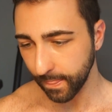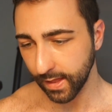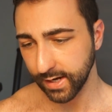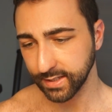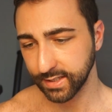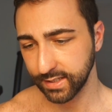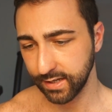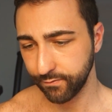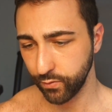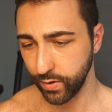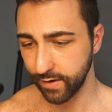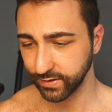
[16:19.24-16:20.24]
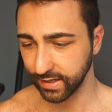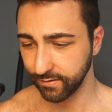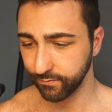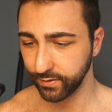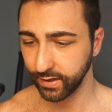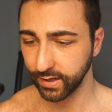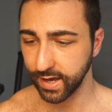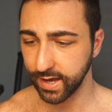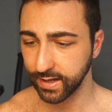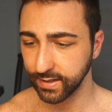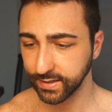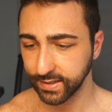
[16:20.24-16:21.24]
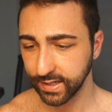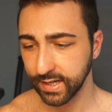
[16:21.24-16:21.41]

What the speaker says: Let's see if we have something else.